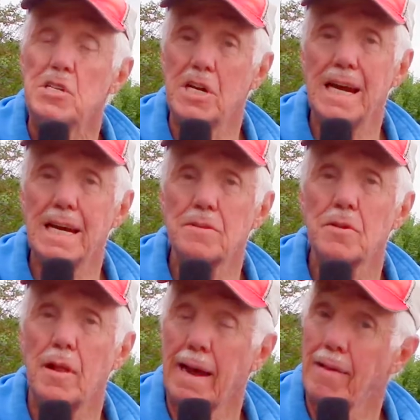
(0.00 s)

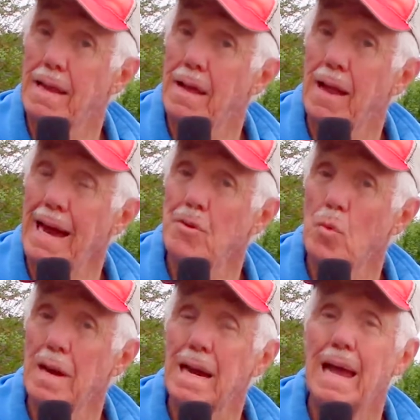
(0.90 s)
jigs like they did last
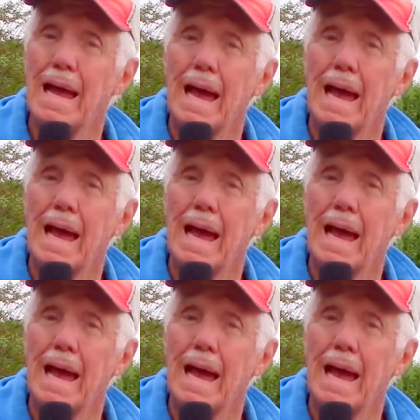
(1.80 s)
week